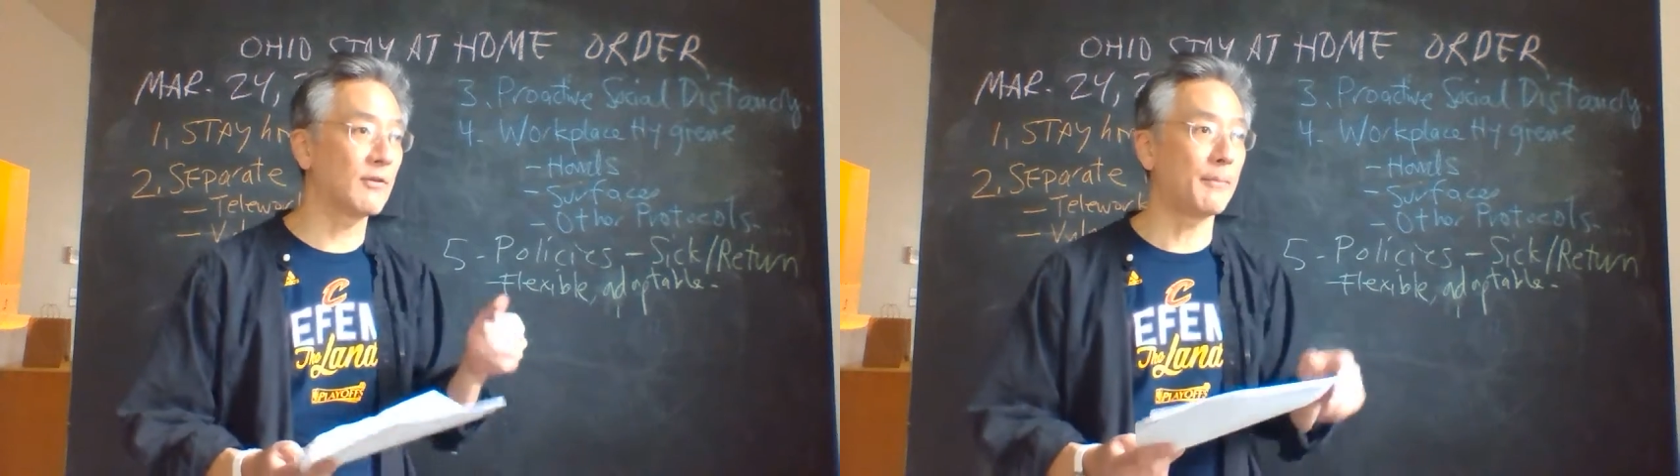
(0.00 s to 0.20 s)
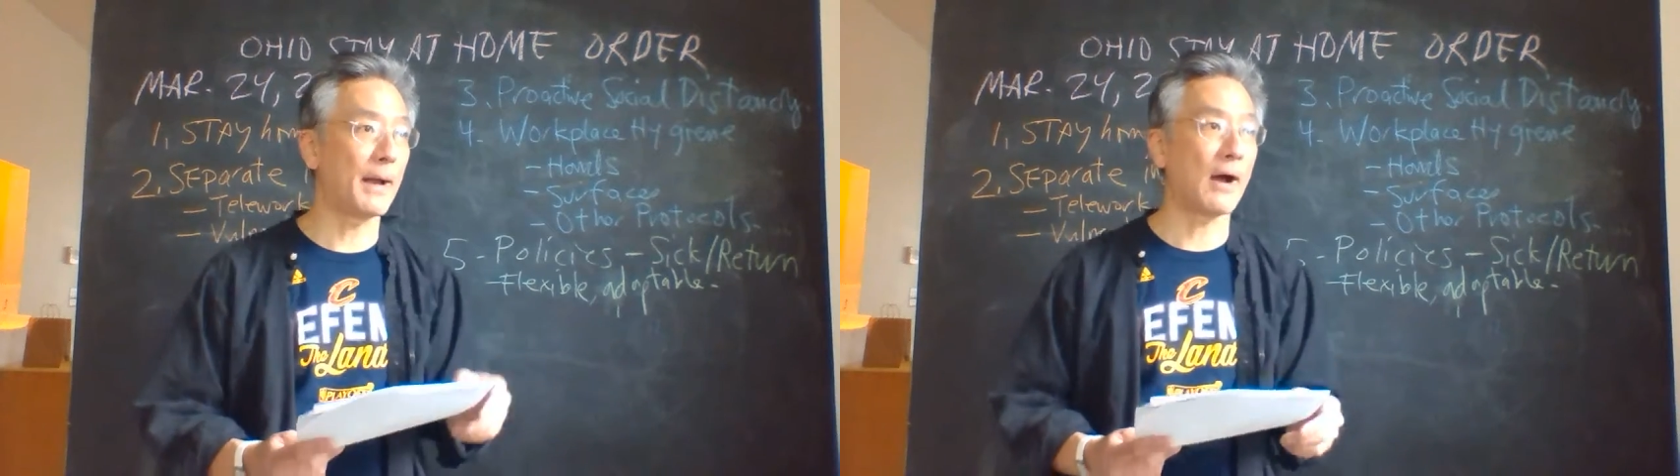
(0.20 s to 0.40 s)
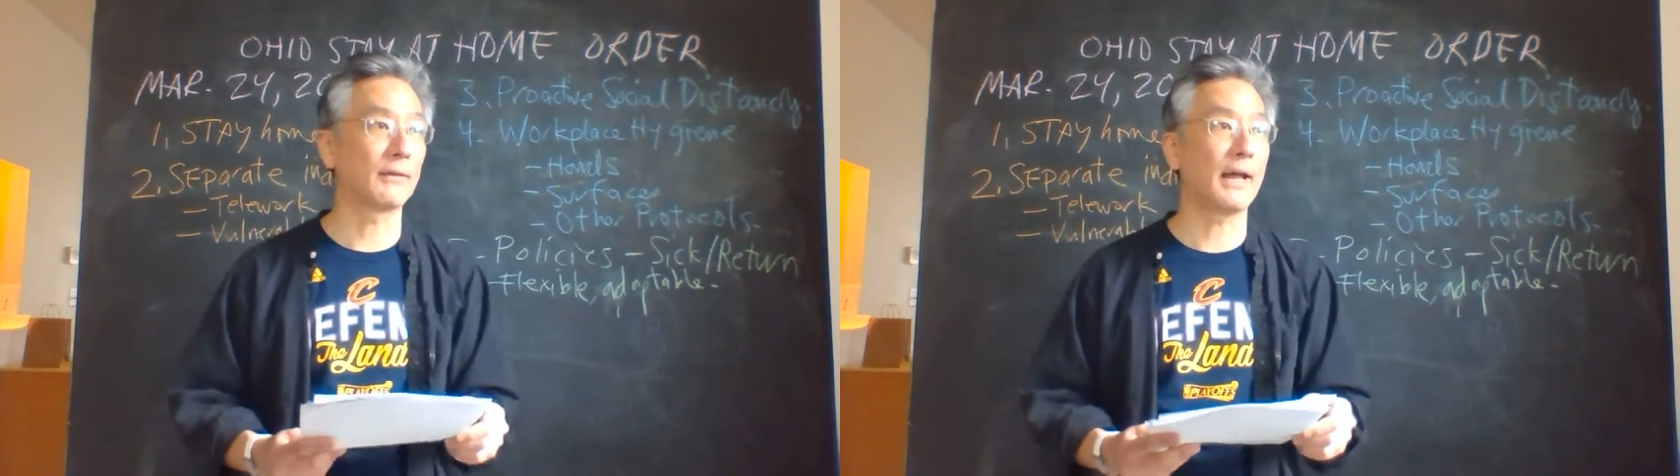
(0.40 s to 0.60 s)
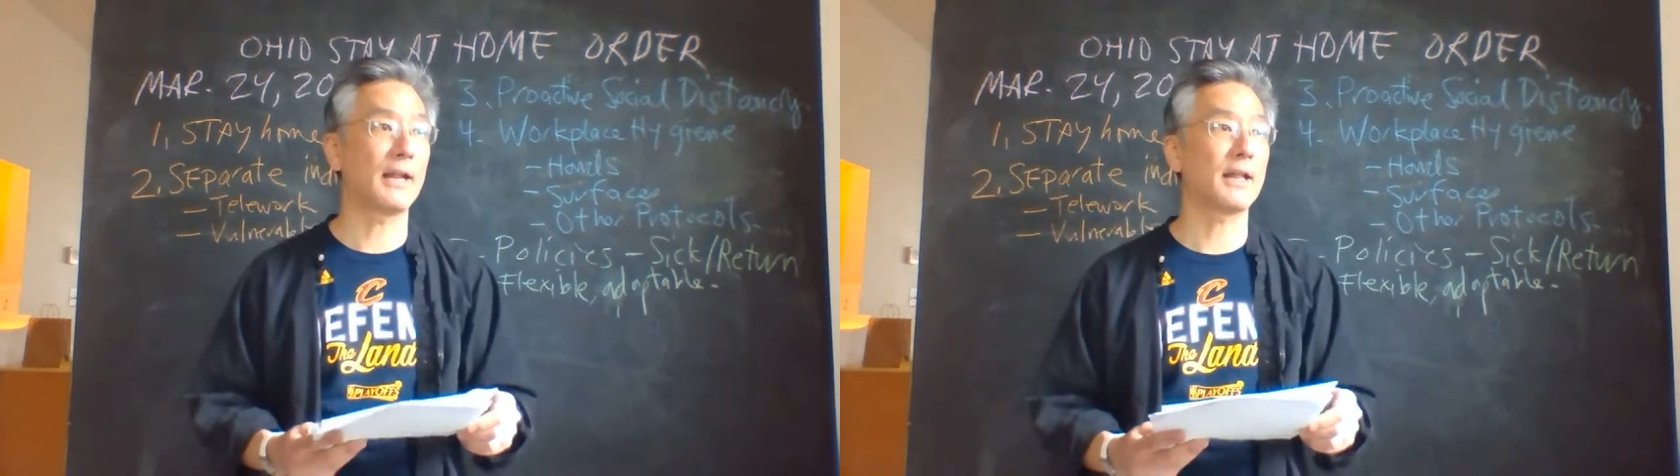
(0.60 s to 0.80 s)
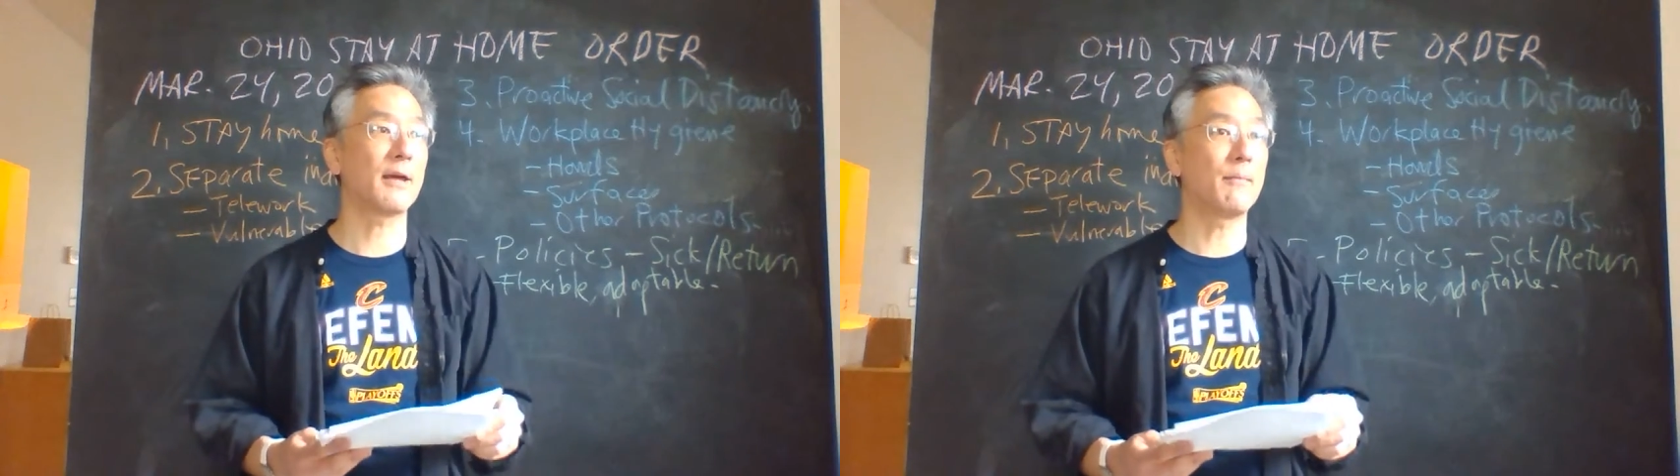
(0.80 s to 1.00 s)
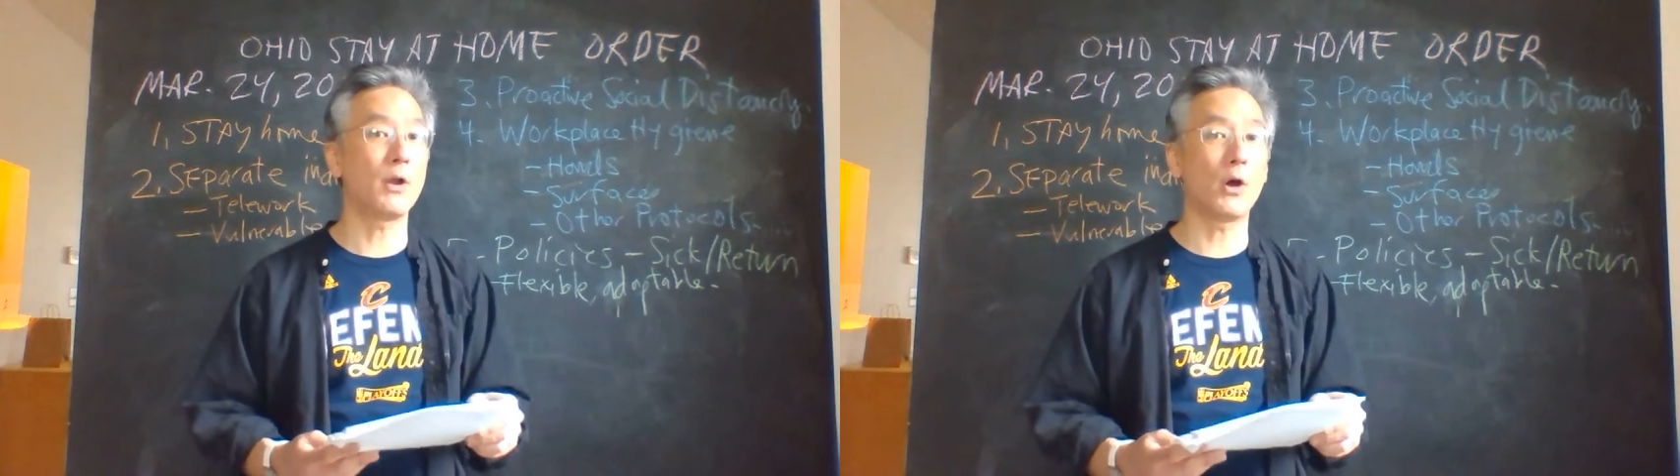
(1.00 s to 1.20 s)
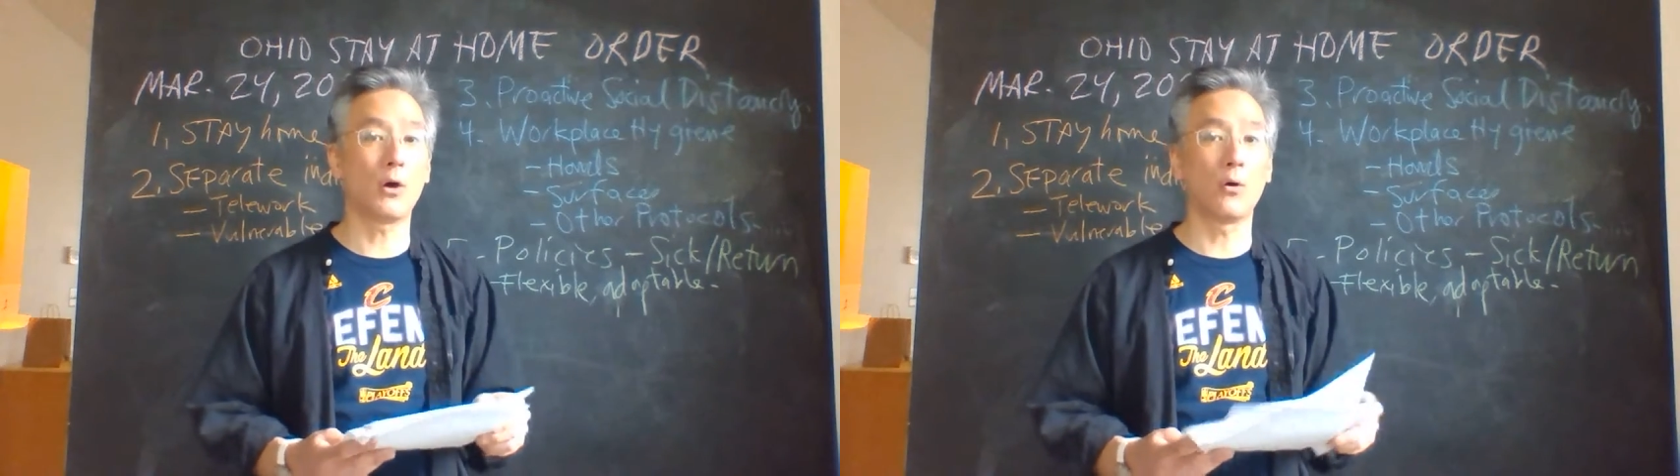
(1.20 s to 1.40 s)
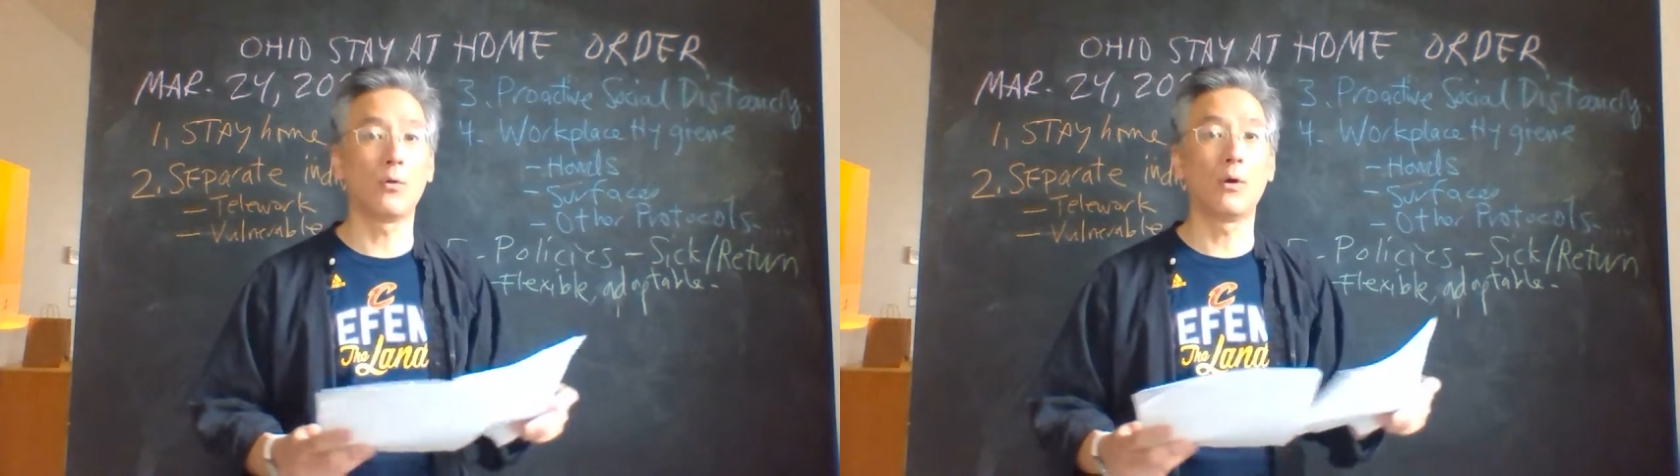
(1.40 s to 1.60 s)
about letting them
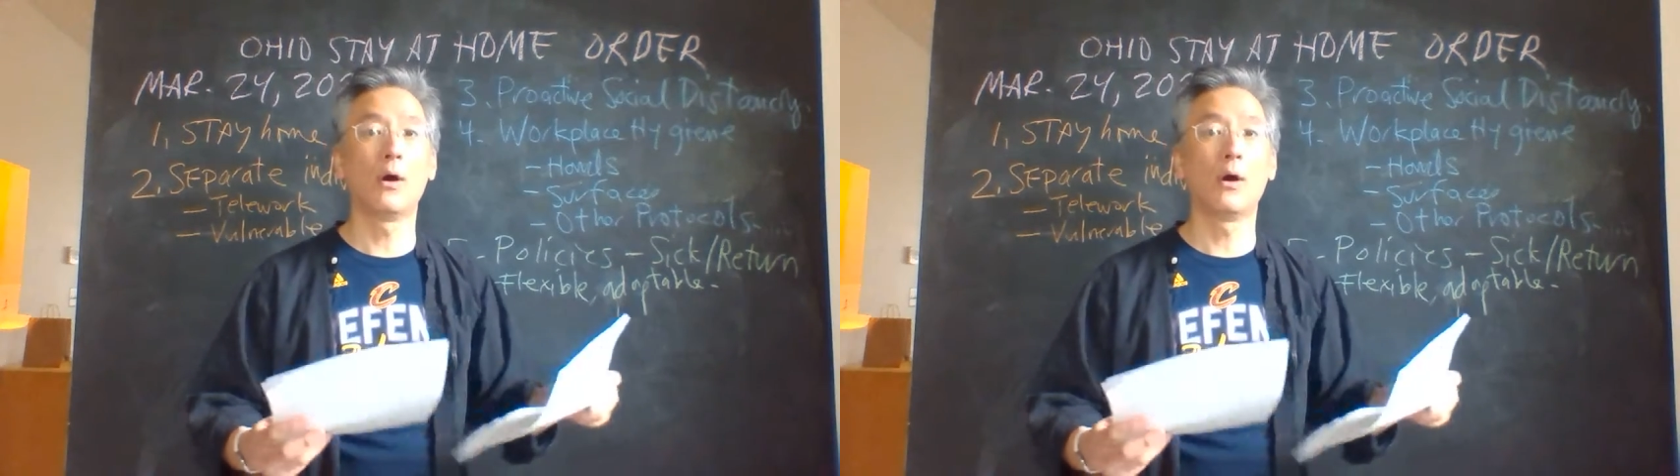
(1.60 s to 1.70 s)
know